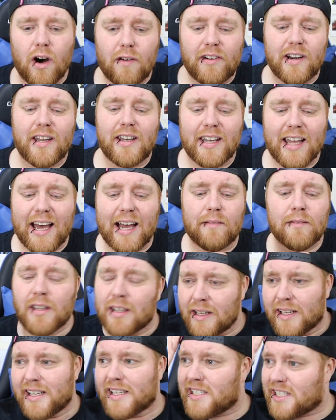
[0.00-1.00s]
Other than that,
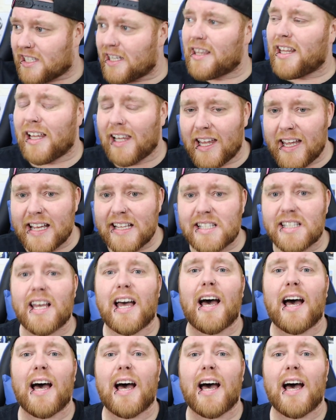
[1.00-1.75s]
see you later.